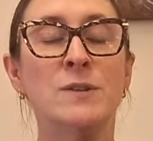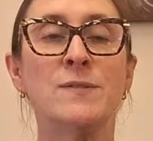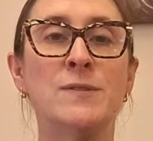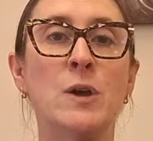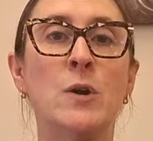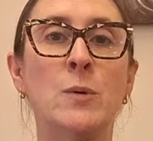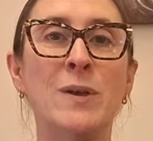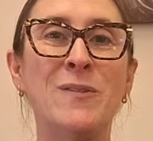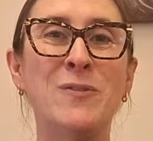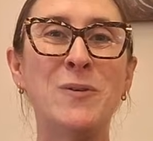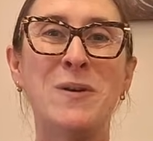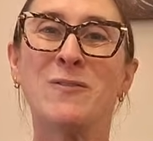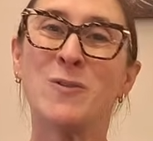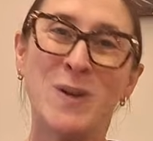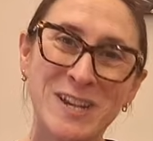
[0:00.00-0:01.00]
So if
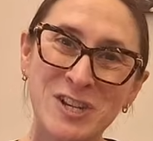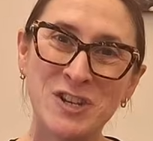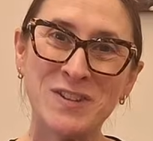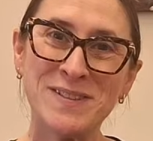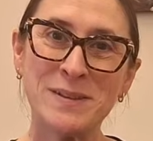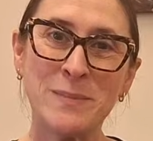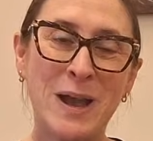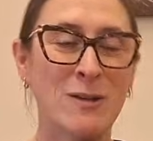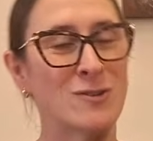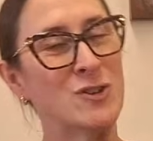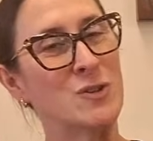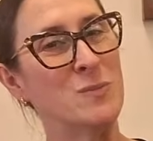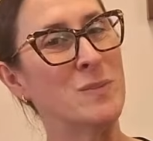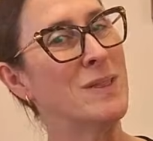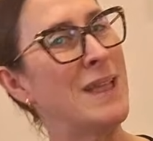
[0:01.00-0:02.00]
you have questions about
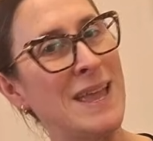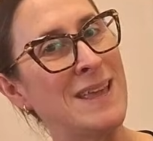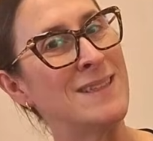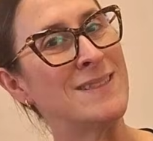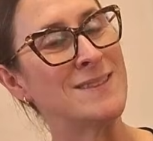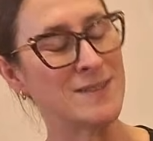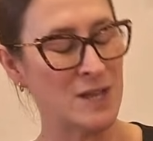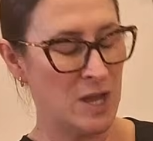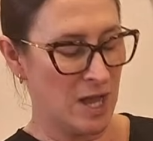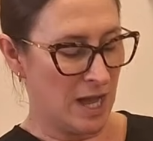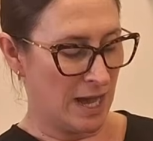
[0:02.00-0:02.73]
tube lengths,